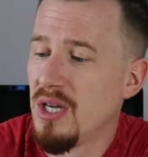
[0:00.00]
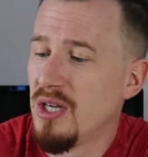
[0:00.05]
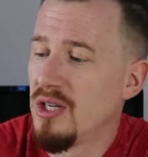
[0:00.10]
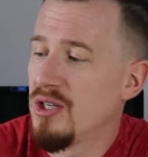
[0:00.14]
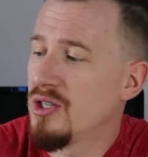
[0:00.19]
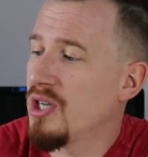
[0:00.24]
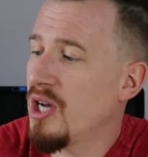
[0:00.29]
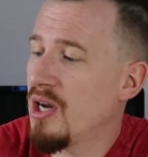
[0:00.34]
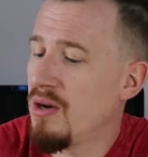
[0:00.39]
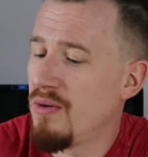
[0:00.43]

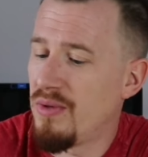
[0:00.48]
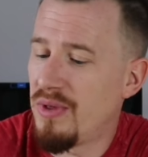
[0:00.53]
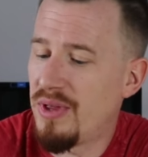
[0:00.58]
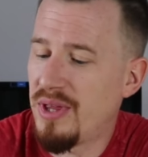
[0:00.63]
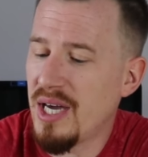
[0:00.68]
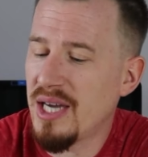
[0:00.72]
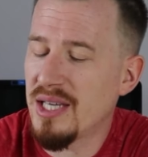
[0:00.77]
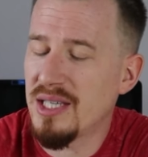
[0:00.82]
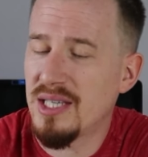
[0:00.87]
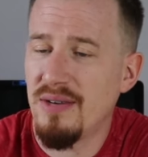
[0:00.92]
So
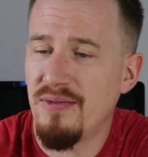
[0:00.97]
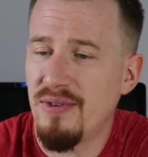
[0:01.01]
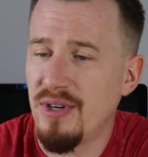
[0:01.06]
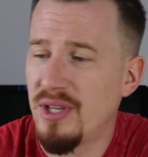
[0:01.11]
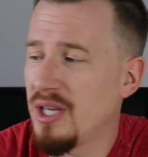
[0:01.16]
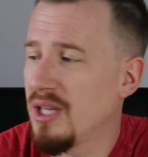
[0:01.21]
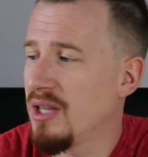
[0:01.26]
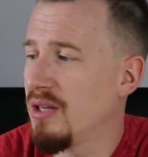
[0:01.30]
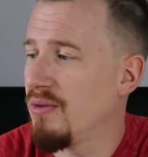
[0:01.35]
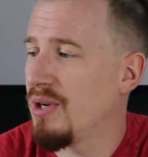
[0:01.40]
that's
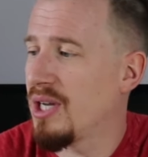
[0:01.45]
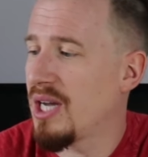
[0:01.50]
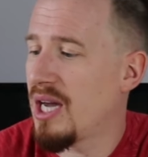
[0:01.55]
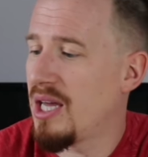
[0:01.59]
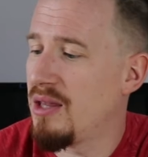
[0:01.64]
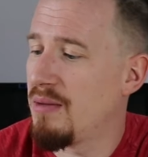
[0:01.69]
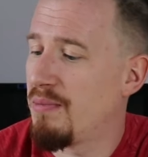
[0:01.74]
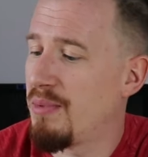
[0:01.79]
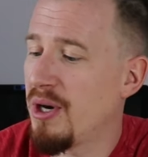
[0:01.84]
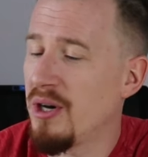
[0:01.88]
everything that we
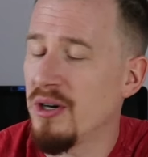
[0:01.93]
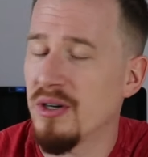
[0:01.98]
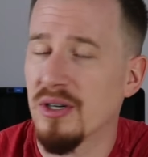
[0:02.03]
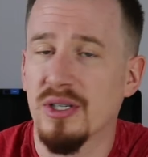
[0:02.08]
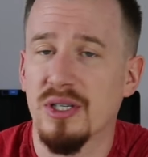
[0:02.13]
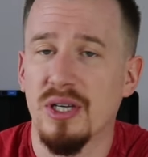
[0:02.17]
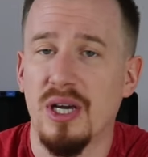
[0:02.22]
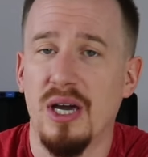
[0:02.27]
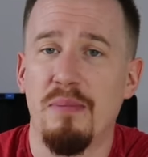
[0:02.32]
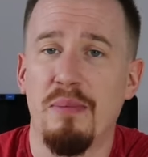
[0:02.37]
get in the
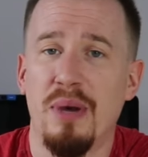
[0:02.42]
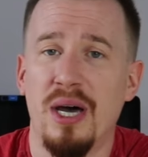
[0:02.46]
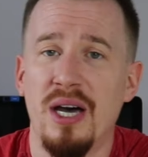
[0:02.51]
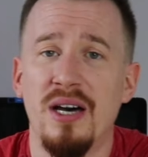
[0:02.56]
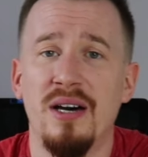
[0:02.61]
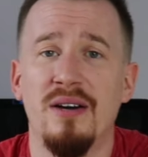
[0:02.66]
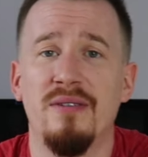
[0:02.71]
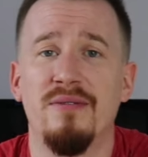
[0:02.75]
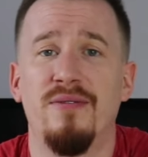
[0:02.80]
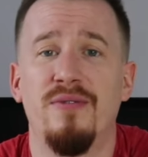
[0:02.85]
box,
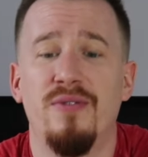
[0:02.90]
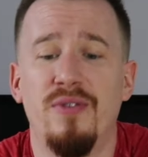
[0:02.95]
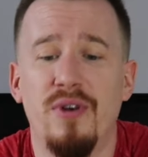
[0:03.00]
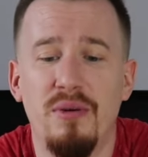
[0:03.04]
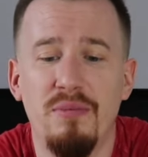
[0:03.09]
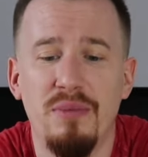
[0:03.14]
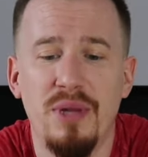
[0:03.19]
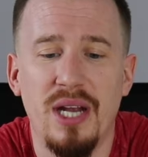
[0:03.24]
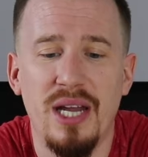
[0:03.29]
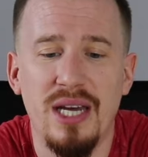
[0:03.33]
apart
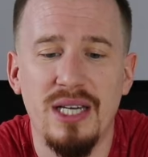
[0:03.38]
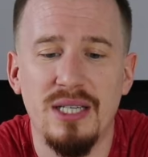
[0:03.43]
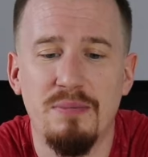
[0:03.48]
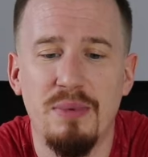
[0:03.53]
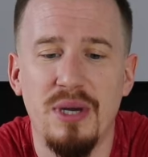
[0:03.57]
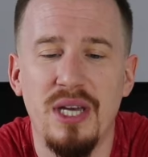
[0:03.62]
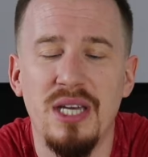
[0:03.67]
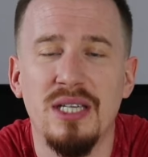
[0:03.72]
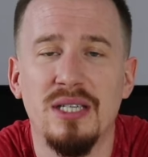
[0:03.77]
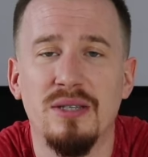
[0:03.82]
from the
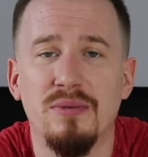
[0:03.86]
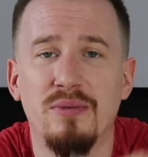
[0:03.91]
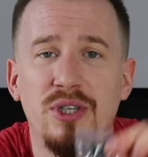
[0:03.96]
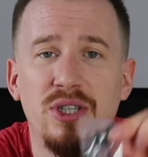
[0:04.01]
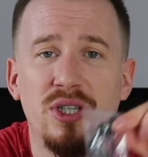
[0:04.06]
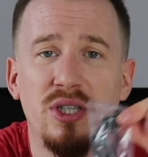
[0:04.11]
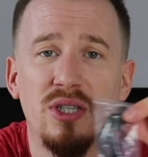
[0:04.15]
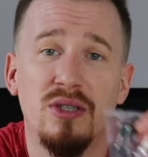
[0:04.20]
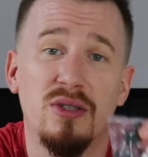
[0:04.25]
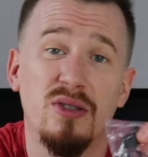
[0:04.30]
last piece,
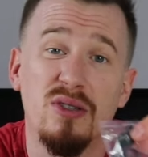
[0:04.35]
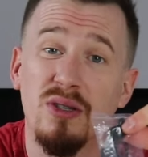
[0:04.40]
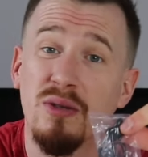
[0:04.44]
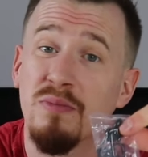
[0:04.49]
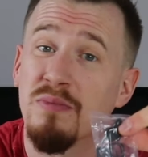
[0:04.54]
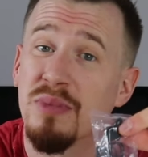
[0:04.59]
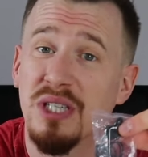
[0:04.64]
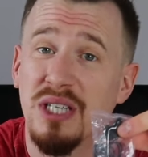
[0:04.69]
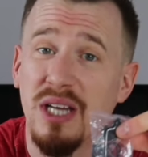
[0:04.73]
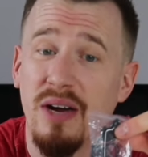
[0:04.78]
which is just
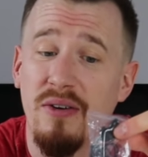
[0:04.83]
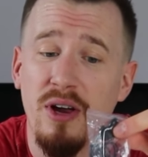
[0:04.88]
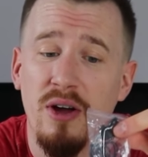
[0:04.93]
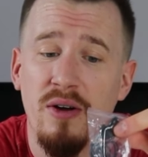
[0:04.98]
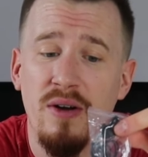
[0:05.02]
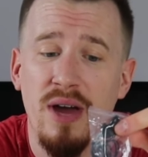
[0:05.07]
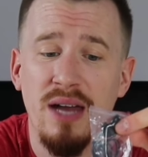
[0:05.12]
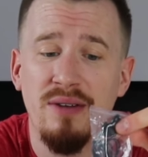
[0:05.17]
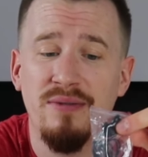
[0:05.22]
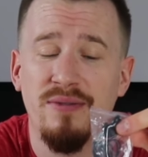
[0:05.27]
some
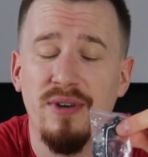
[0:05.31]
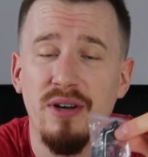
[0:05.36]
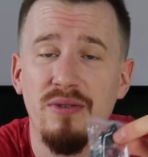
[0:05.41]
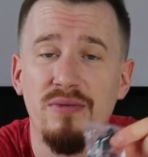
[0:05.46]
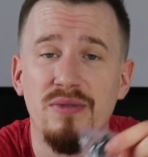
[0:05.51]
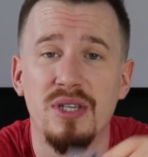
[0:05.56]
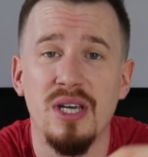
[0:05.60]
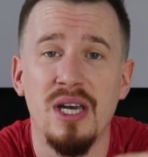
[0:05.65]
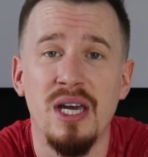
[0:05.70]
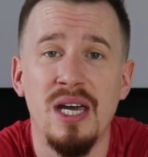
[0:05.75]
stereo
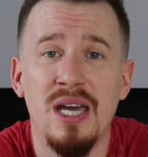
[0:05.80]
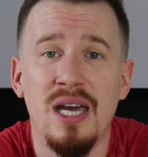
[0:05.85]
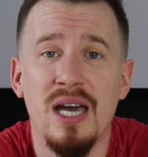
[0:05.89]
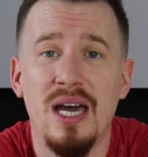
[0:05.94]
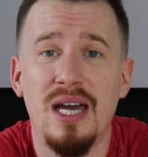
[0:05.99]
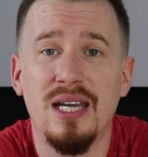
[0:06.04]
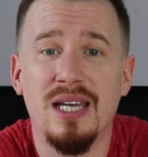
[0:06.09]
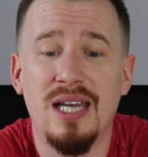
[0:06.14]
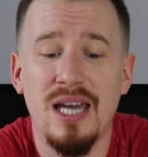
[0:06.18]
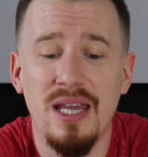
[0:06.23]
headphones.
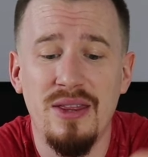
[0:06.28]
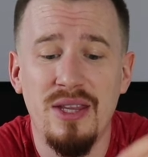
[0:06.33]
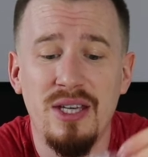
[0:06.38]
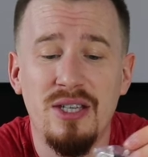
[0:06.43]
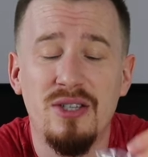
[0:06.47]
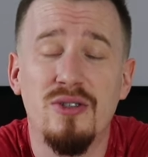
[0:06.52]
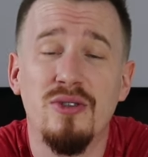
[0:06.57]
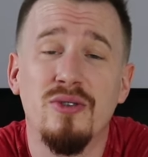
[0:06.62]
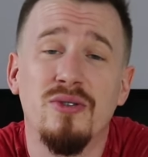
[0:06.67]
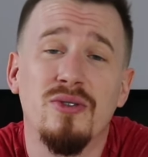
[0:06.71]
And again,
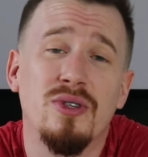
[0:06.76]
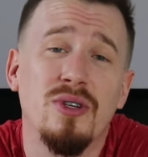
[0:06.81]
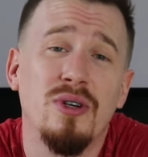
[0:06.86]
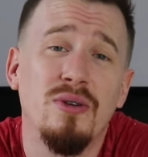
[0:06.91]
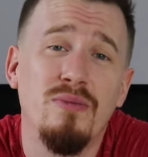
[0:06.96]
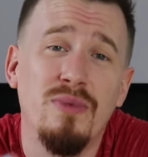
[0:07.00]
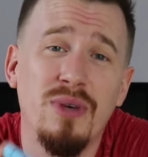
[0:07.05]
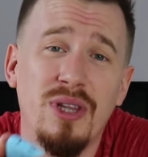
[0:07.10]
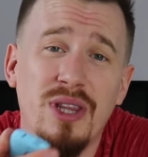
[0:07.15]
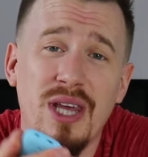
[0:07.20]
this does
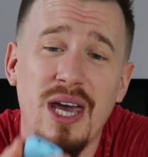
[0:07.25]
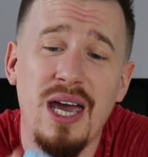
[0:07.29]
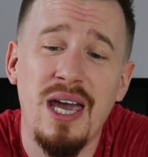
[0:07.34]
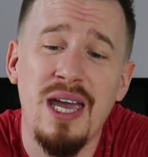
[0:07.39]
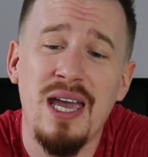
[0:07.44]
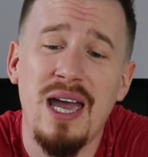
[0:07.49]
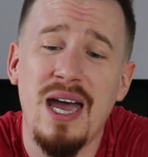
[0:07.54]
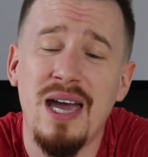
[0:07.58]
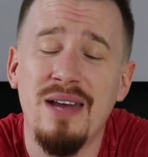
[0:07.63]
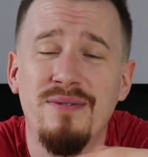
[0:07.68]
come with
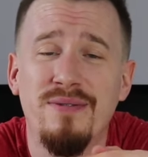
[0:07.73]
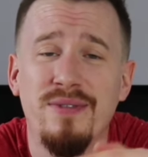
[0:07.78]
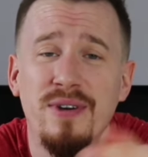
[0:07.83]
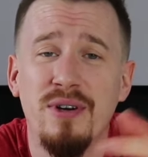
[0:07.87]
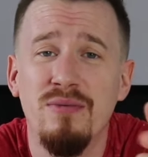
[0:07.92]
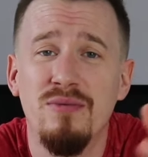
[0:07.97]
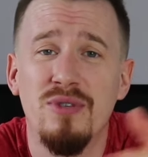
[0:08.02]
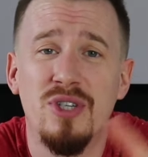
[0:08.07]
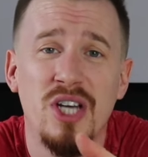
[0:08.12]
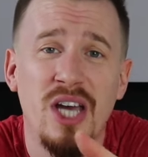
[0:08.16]
a
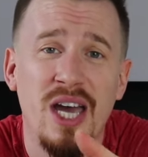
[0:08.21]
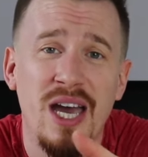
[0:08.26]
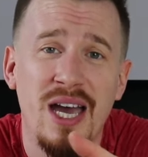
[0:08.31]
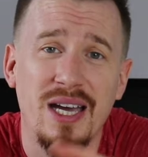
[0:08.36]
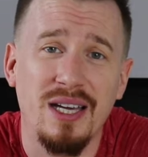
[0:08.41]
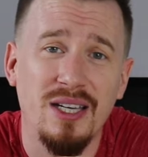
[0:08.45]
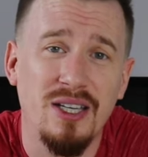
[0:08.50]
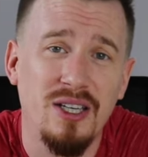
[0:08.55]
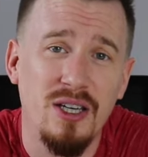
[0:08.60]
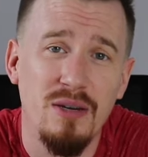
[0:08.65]
headphone
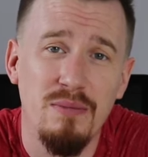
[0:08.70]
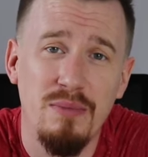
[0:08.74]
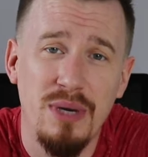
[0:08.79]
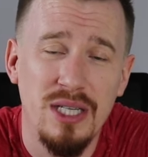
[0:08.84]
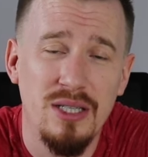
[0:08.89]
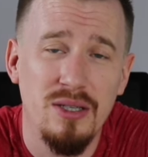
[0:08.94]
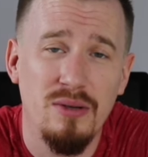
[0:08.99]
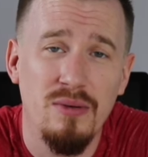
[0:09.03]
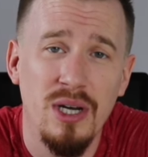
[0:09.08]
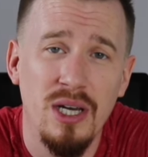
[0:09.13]
jack,
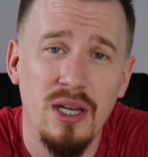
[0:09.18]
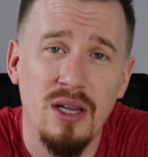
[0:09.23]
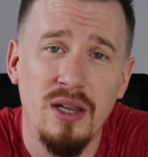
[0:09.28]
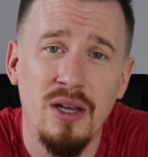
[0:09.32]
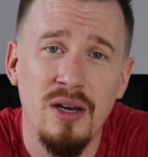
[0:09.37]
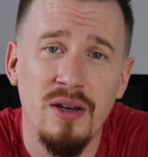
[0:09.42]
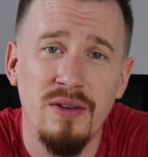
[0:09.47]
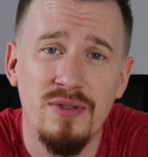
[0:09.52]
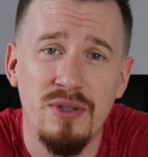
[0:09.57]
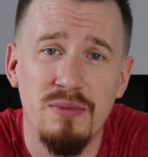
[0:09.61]
compared to quite a
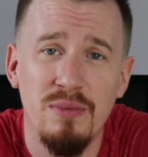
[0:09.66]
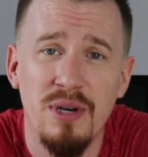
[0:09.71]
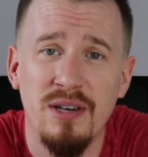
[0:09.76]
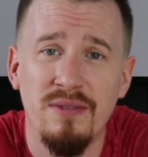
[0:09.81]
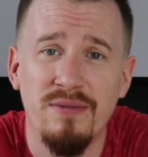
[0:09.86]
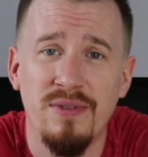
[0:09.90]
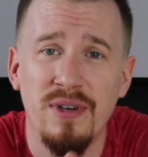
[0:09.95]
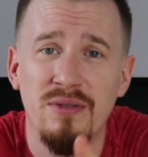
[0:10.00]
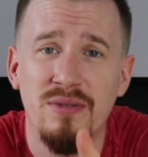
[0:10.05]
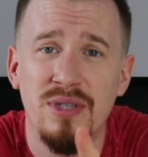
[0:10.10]
lot of
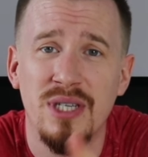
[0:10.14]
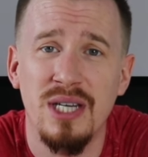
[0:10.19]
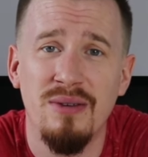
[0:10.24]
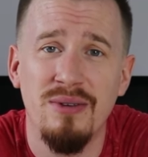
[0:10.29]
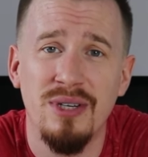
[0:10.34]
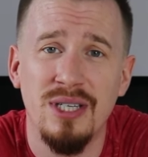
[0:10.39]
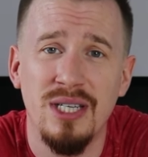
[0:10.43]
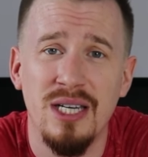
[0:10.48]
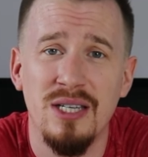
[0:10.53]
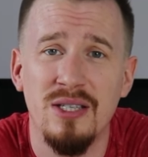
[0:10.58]
smartphones
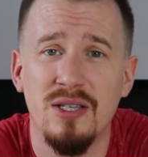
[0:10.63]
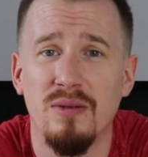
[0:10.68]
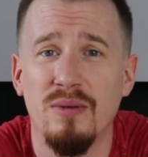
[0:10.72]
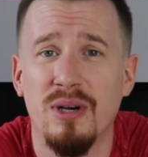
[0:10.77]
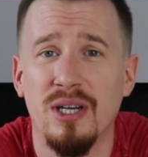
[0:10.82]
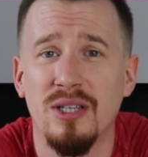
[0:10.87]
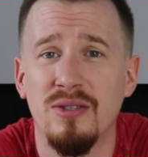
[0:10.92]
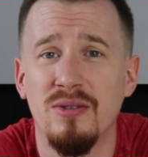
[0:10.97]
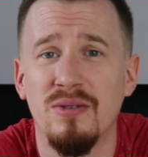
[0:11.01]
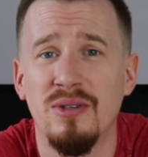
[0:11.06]
nowadays
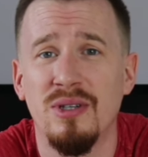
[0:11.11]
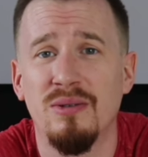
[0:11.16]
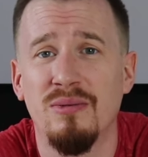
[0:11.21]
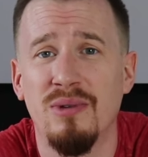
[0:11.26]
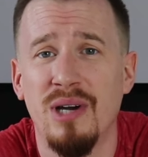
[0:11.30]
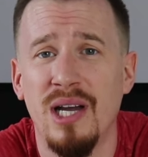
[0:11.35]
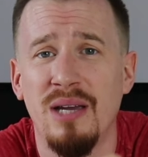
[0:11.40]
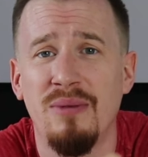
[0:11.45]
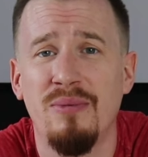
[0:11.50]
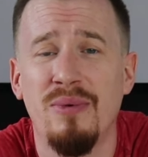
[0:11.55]
who are doing
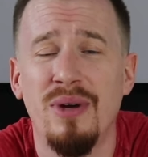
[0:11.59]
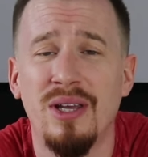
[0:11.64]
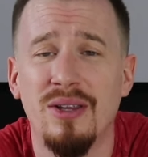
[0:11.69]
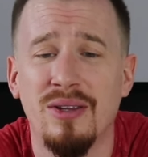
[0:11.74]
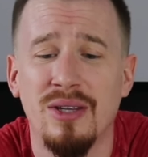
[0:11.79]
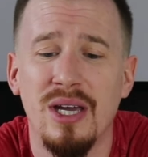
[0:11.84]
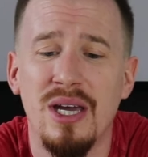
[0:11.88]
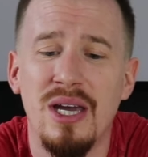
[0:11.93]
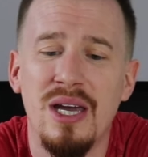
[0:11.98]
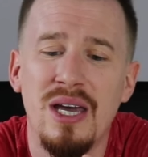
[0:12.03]
away
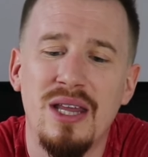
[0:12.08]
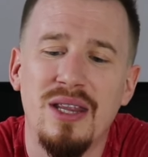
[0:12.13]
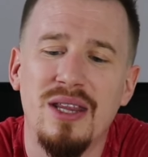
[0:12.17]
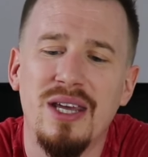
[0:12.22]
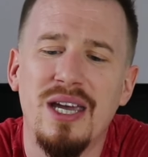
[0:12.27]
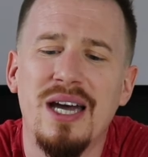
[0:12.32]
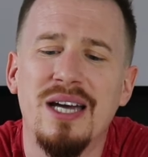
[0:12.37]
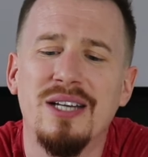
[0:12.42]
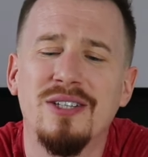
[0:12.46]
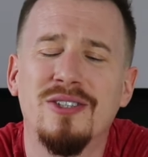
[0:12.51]
with
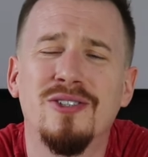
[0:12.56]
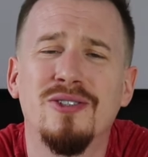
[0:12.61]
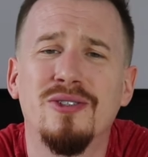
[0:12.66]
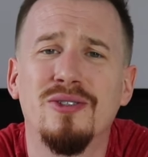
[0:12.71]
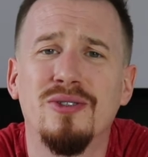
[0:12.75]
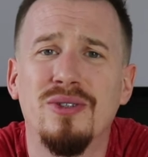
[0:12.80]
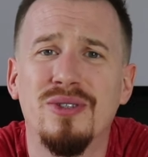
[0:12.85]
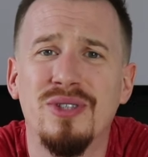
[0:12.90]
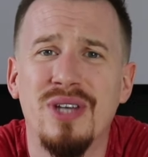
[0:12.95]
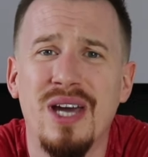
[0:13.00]
the
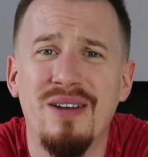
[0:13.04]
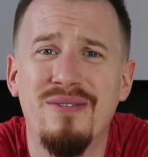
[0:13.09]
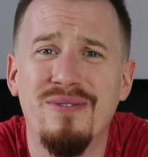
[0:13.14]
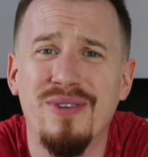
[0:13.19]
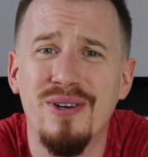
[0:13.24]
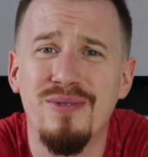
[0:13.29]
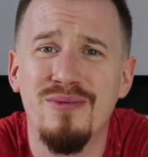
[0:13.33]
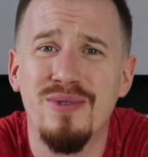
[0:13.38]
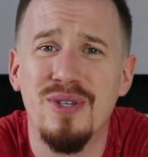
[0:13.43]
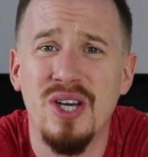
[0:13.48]
actual
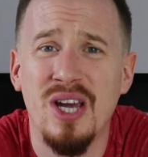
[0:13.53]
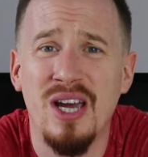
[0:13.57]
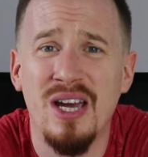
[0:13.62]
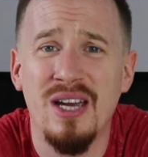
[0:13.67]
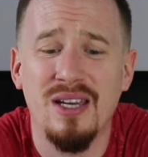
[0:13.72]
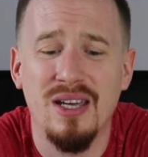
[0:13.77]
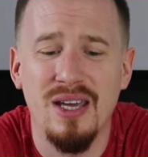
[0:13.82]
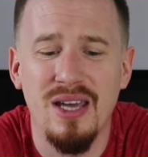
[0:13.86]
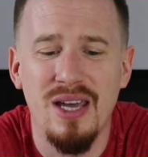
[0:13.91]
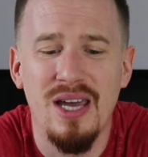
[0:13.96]
headphone
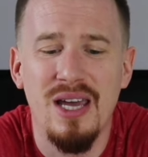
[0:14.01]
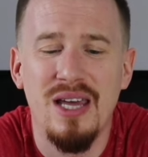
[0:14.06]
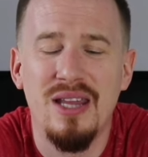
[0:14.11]
jack.